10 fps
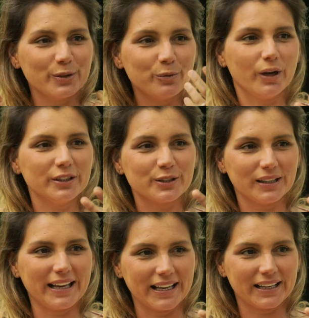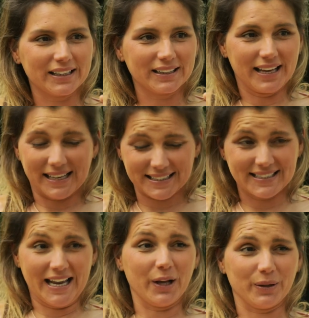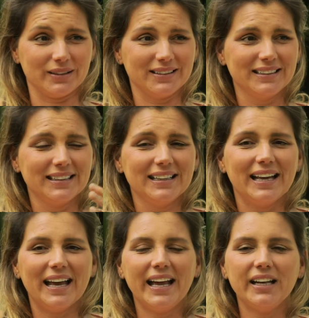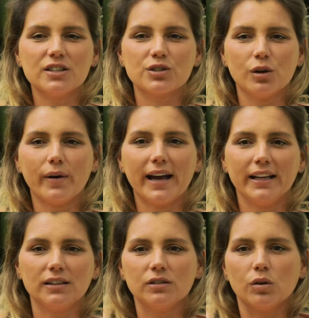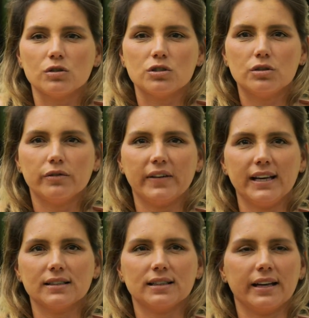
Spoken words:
You want to like excel. And so I had those two things,